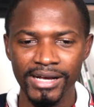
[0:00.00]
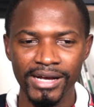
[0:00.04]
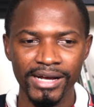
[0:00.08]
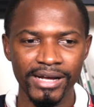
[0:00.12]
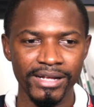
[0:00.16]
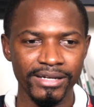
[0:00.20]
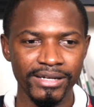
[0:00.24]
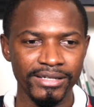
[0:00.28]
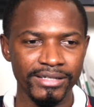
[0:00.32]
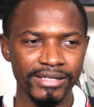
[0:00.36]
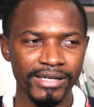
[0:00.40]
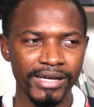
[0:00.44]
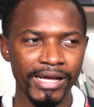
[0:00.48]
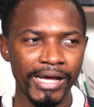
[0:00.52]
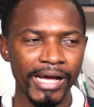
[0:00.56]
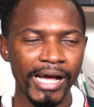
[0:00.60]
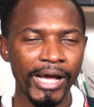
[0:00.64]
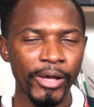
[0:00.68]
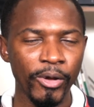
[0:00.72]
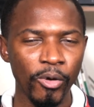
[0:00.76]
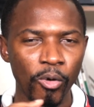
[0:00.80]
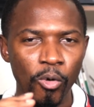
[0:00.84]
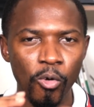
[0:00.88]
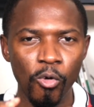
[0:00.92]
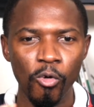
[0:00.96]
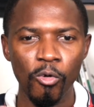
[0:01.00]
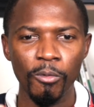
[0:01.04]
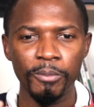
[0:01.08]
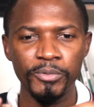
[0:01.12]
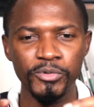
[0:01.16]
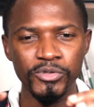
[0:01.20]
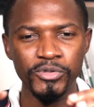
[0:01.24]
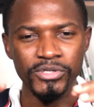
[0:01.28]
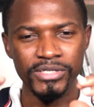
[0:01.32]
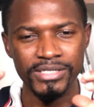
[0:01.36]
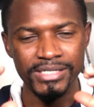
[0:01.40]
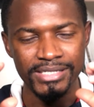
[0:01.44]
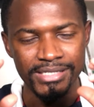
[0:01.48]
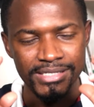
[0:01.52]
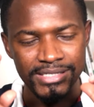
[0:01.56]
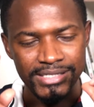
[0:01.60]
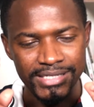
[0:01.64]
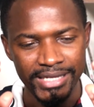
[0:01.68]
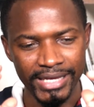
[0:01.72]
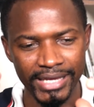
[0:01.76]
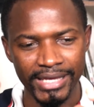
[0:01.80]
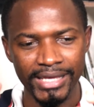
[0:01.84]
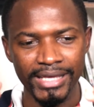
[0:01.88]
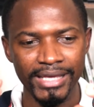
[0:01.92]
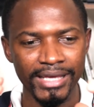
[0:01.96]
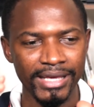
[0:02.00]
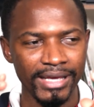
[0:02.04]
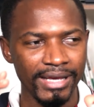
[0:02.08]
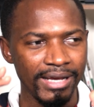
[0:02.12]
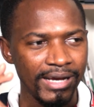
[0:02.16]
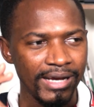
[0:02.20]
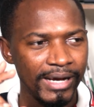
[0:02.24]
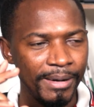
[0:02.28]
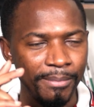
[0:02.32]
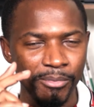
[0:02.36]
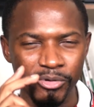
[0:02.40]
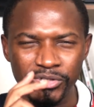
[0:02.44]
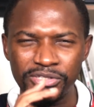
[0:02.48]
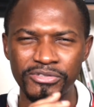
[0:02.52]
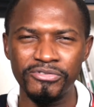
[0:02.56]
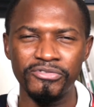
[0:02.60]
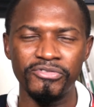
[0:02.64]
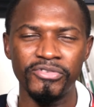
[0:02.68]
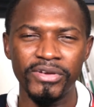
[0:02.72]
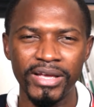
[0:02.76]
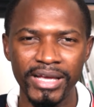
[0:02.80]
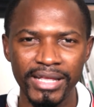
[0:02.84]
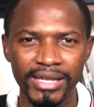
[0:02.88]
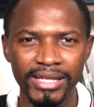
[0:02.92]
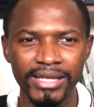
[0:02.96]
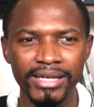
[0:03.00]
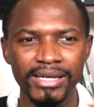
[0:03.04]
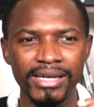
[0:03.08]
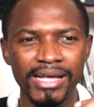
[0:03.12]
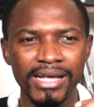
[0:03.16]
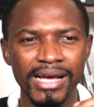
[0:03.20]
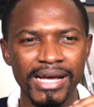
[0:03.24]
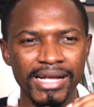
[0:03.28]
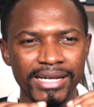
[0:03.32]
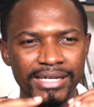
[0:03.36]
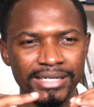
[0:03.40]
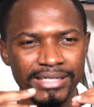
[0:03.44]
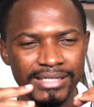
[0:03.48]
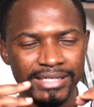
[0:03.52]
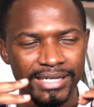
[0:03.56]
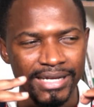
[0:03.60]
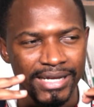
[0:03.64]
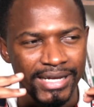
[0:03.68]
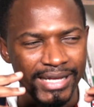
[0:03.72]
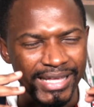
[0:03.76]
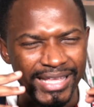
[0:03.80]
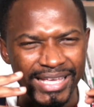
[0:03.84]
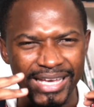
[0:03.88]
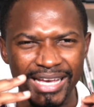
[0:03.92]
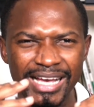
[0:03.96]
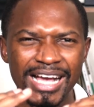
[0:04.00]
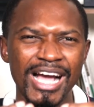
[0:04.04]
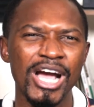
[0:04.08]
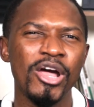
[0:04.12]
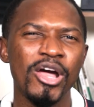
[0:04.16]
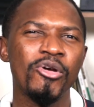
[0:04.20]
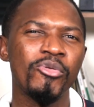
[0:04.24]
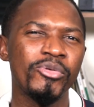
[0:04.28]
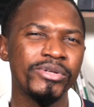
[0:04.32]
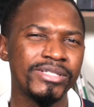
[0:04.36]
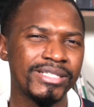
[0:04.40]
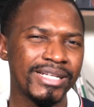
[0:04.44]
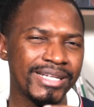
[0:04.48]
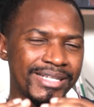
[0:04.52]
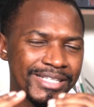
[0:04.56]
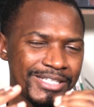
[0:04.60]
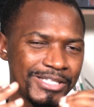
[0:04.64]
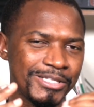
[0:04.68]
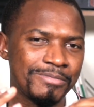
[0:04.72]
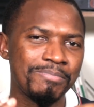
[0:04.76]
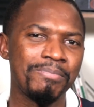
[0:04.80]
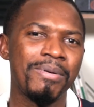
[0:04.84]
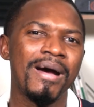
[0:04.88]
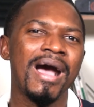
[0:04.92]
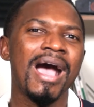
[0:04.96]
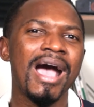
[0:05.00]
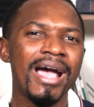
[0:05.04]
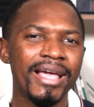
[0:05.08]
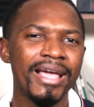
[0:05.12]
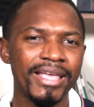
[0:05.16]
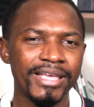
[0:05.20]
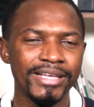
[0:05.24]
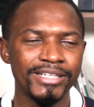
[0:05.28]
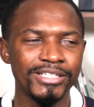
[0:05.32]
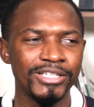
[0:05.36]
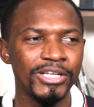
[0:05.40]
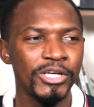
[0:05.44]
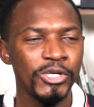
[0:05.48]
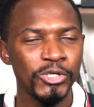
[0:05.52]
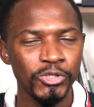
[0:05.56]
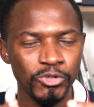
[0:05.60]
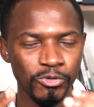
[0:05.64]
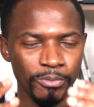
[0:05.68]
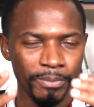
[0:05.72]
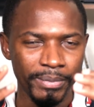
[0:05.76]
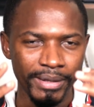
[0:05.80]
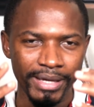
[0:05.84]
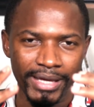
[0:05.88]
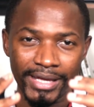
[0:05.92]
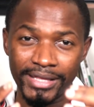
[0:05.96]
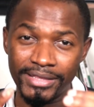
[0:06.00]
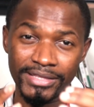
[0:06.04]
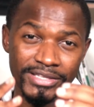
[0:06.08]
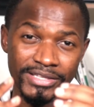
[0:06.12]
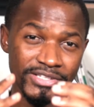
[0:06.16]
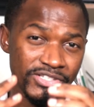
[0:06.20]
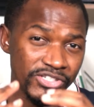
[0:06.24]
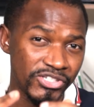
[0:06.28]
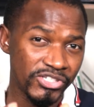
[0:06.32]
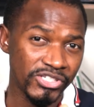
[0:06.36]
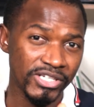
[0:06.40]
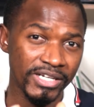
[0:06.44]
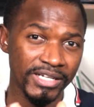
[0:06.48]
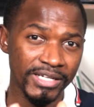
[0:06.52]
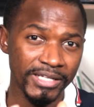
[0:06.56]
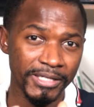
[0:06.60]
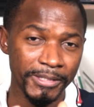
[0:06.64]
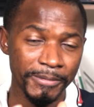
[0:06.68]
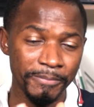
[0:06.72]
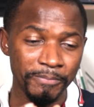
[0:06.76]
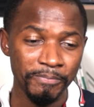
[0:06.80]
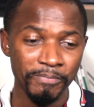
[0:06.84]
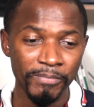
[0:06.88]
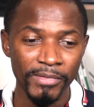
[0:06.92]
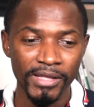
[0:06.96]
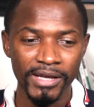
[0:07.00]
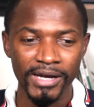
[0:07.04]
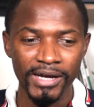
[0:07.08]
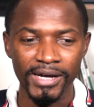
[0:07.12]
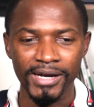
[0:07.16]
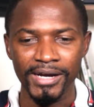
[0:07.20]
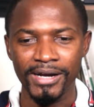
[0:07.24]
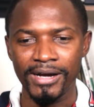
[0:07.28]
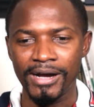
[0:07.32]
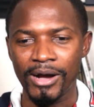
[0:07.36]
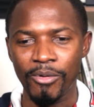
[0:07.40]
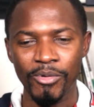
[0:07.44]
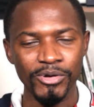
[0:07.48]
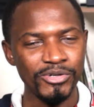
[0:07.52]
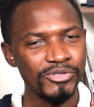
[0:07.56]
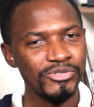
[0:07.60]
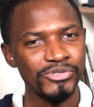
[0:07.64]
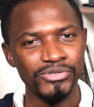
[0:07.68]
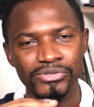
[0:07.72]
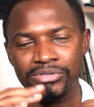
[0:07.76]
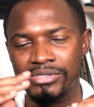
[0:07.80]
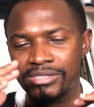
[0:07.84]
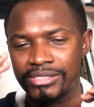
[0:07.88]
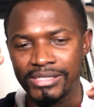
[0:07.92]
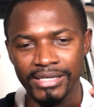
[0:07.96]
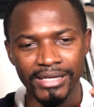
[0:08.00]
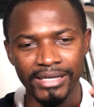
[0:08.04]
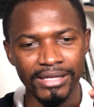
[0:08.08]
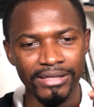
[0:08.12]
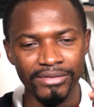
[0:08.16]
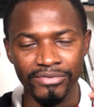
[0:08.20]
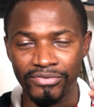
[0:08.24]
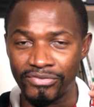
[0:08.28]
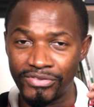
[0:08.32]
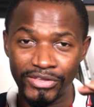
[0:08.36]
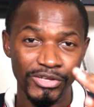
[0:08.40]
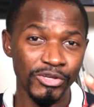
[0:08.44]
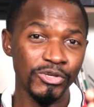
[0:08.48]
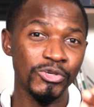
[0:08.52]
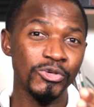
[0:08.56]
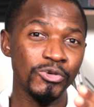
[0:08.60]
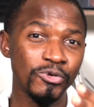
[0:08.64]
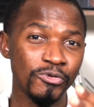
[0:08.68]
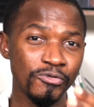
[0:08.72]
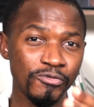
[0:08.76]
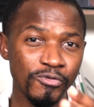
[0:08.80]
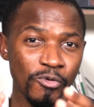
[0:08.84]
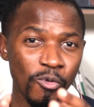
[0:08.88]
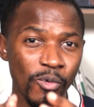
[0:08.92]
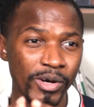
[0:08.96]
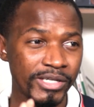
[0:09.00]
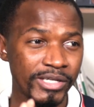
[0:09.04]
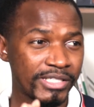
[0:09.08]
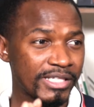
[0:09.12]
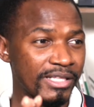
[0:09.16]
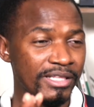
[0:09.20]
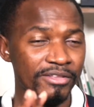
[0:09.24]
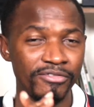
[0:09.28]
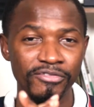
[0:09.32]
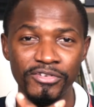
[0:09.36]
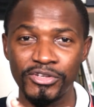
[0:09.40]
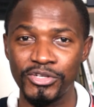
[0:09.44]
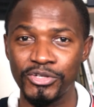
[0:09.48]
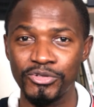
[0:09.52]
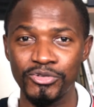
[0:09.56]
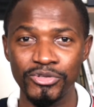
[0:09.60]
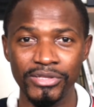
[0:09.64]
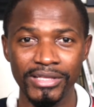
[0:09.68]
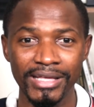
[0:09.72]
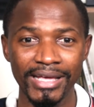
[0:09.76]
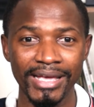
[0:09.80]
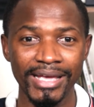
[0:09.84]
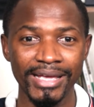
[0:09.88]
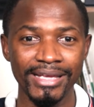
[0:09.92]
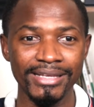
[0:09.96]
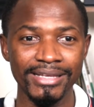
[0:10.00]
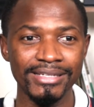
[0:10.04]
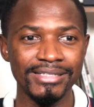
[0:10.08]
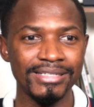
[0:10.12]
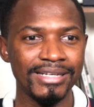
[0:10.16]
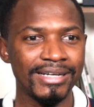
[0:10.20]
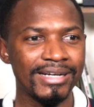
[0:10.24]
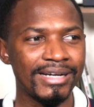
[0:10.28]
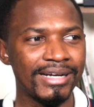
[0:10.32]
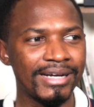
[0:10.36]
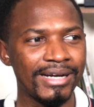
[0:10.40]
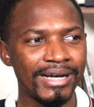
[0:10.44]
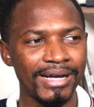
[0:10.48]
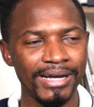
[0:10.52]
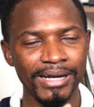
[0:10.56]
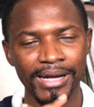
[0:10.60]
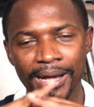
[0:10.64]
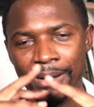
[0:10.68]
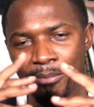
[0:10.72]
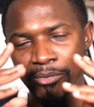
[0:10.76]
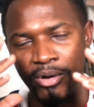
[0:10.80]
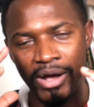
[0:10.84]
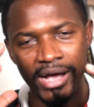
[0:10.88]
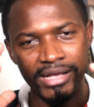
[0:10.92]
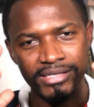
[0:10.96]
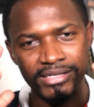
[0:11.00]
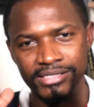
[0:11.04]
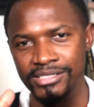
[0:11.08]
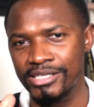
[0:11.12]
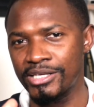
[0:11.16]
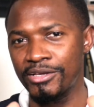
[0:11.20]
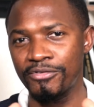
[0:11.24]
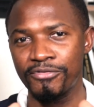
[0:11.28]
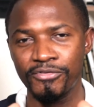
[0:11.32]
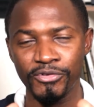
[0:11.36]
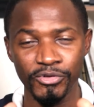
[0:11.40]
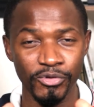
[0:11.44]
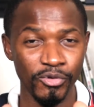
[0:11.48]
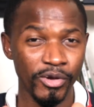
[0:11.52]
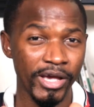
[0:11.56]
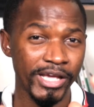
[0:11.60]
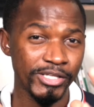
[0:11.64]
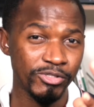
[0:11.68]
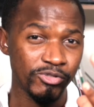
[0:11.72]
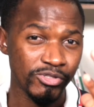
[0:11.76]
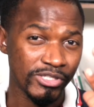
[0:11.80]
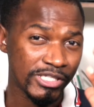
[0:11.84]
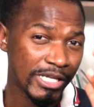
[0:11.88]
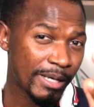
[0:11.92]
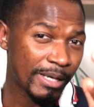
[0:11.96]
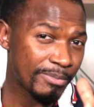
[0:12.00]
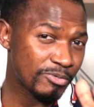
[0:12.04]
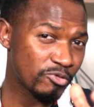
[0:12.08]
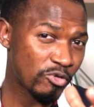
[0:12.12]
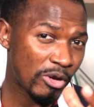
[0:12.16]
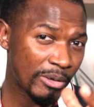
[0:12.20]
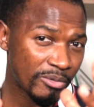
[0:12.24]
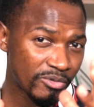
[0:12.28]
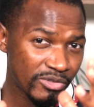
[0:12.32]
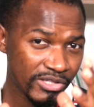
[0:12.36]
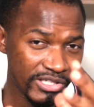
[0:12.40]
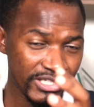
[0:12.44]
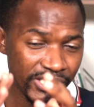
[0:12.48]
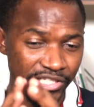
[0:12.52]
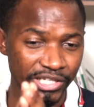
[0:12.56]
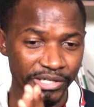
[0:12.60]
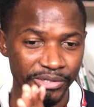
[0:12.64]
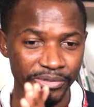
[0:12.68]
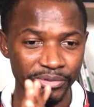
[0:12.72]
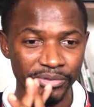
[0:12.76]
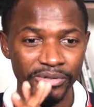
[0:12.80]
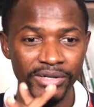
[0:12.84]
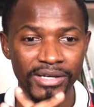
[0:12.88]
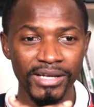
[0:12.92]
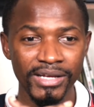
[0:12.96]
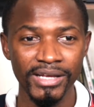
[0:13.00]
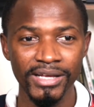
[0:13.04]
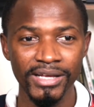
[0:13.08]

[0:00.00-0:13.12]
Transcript: and I hope you're staying motivated and encouraged and inspired to begin this journey. I want to say thank you for watching the video to the end. I'm asking for you guys to subscribe to the channel.